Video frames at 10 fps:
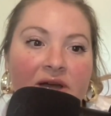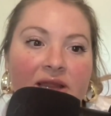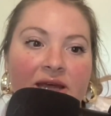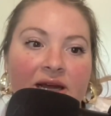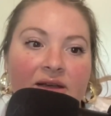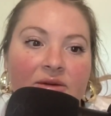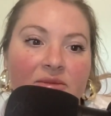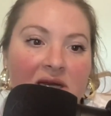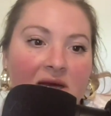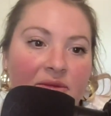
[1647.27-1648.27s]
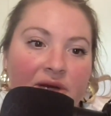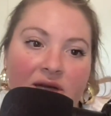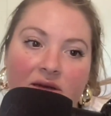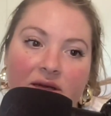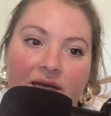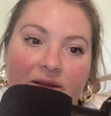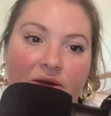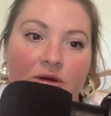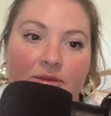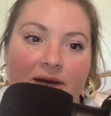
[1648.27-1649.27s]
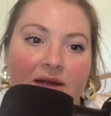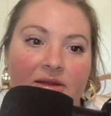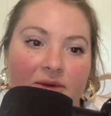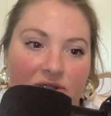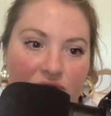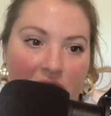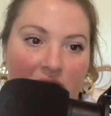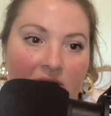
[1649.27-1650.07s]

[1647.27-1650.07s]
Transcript: and that I could meet him and the group at the restaurant.